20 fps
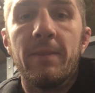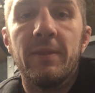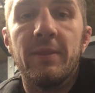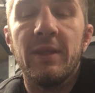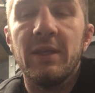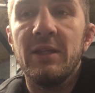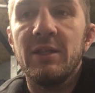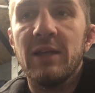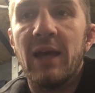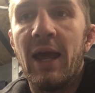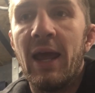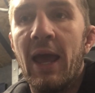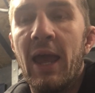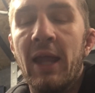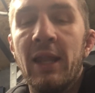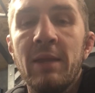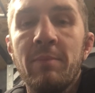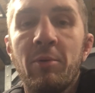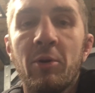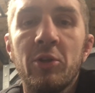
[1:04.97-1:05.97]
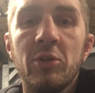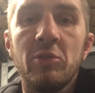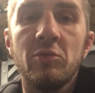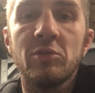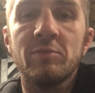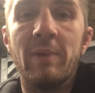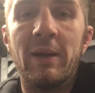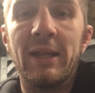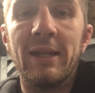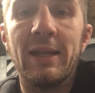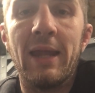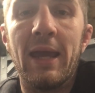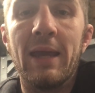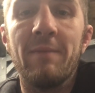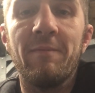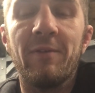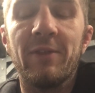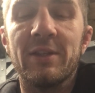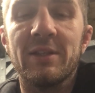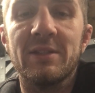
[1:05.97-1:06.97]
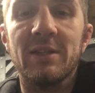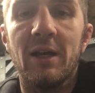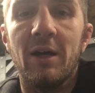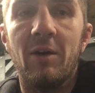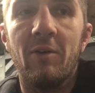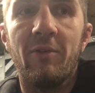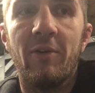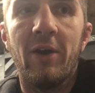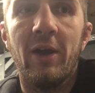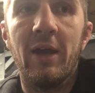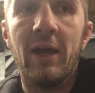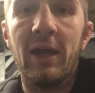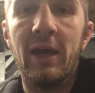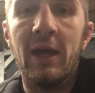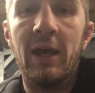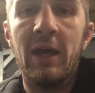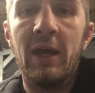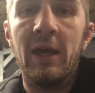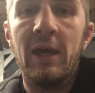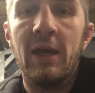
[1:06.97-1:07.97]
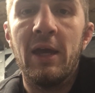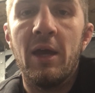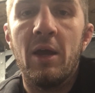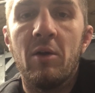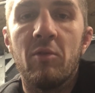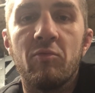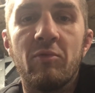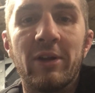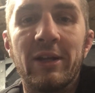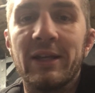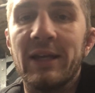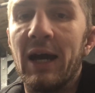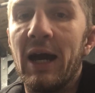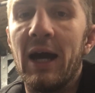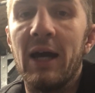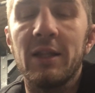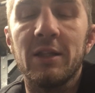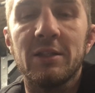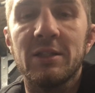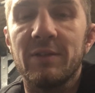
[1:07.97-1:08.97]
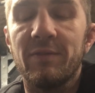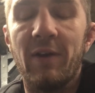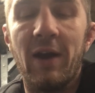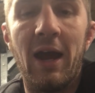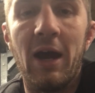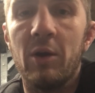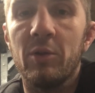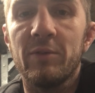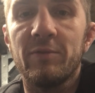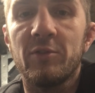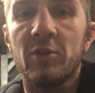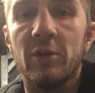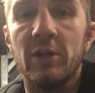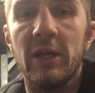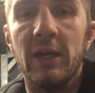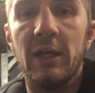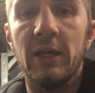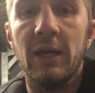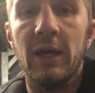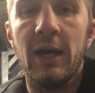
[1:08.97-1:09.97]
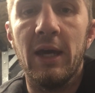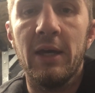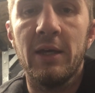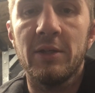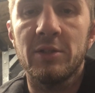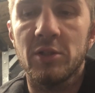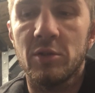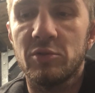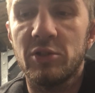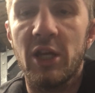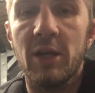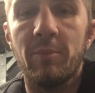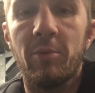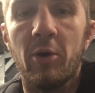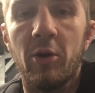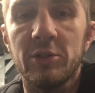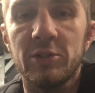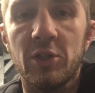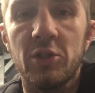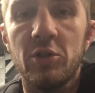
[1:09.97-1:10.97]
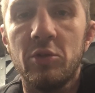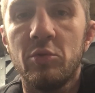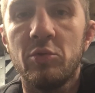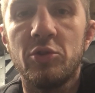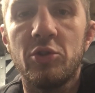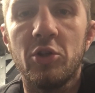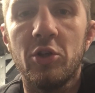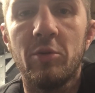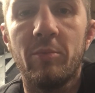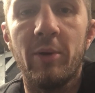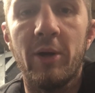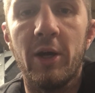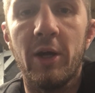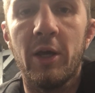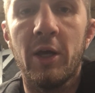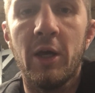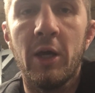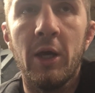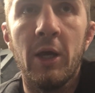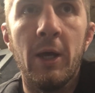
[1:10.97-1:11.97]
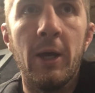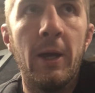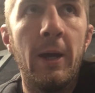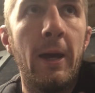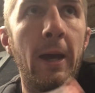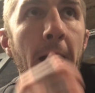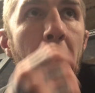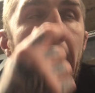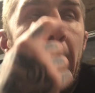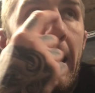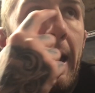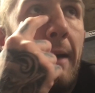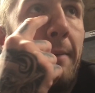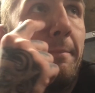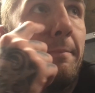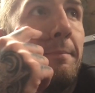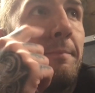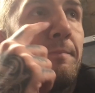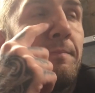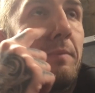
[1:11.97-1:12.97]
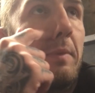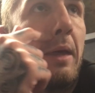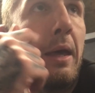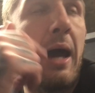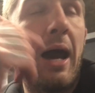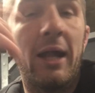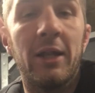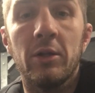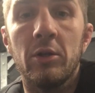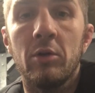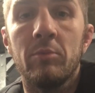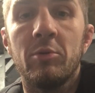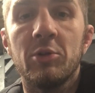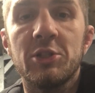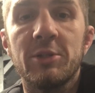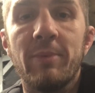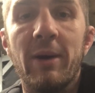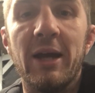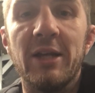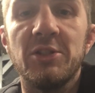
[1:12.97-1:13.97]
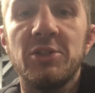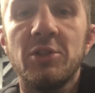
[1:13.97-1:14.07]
these anybody who's made a name for themselves, regardless of how they've done it, yeah. So Jake Paul is a YouTuber. Um, I don't know much about his